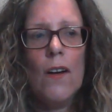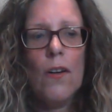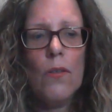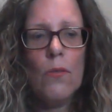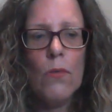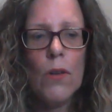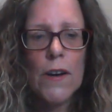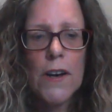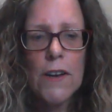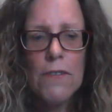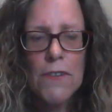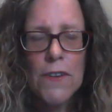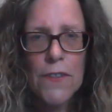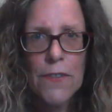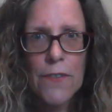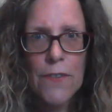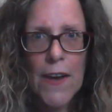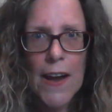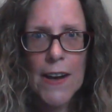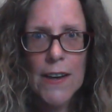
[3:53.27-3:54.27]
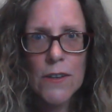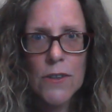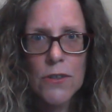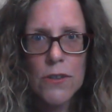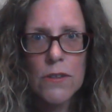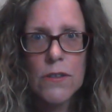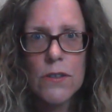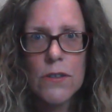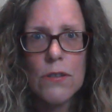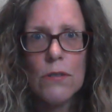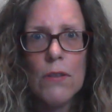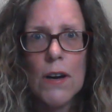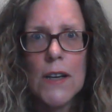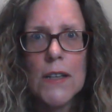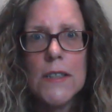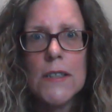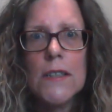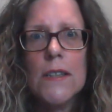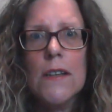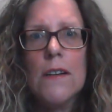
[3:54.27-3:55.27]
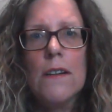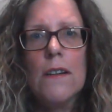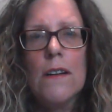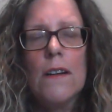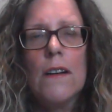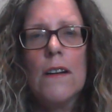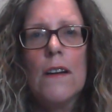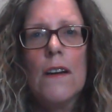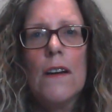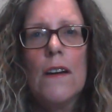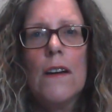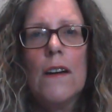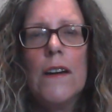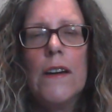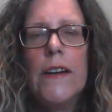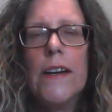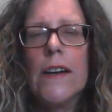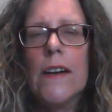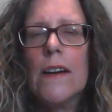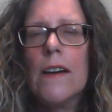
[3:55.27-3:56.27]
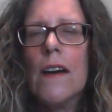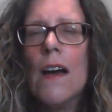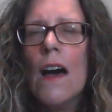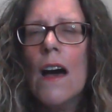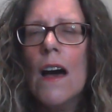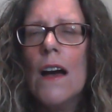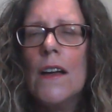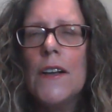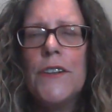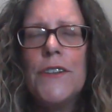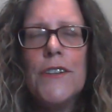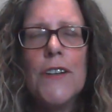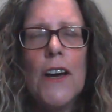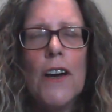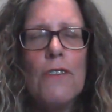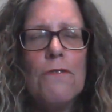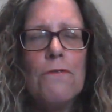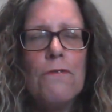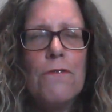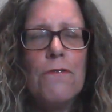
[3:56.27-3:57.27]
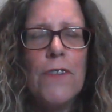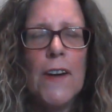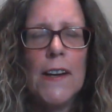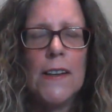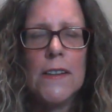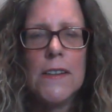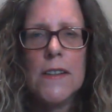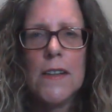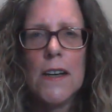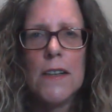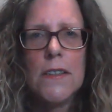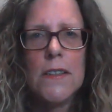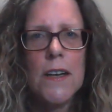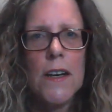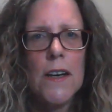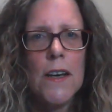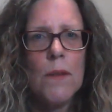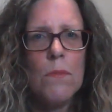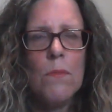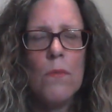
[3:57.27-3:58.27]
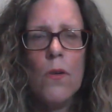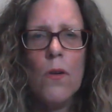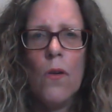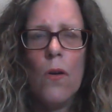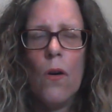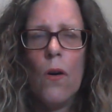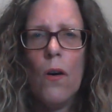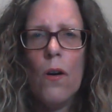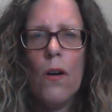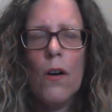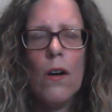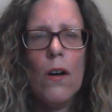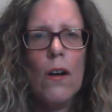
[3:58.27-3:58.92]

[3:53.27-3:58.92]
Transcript: whatever they do to us, it can't affect us anymore